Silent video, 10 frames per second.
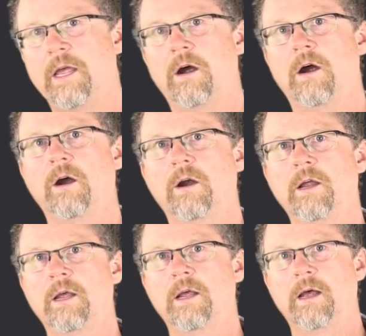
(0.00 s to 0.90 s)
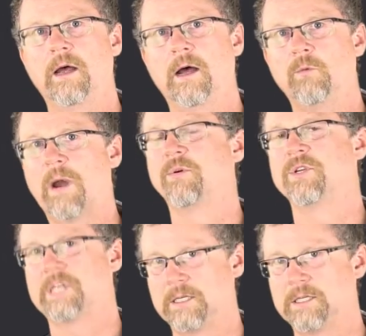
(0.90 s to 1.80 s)
are
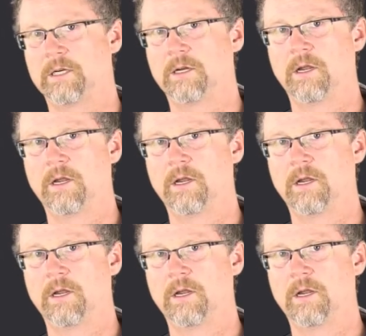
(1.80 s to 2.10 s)
representing.